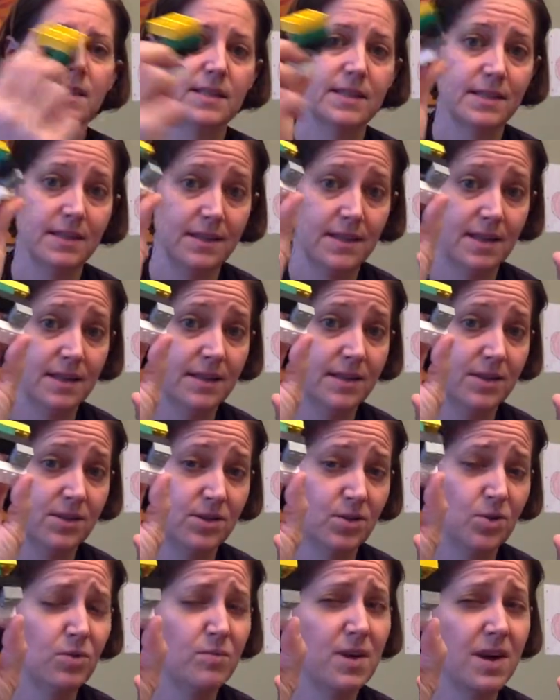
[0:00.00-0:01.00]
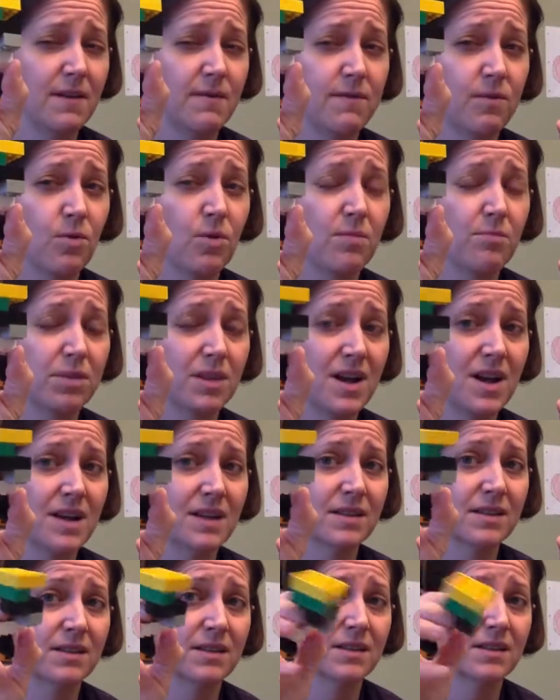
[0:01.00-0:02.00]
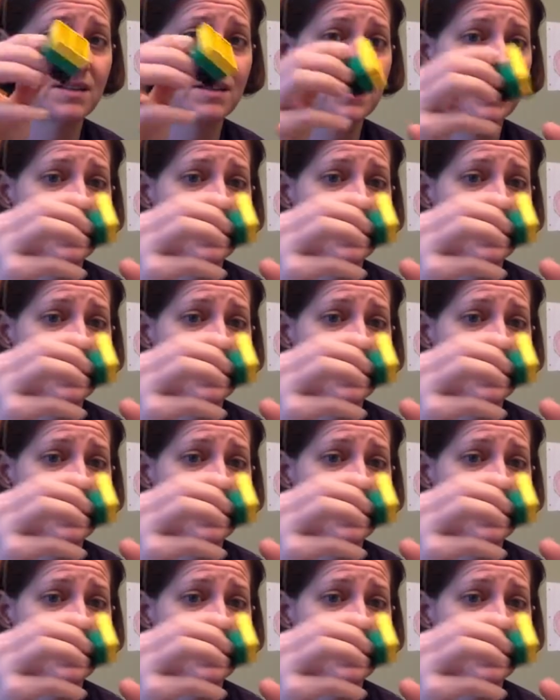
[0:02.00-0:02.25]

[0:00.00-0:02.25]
6 2 by 4 blocks?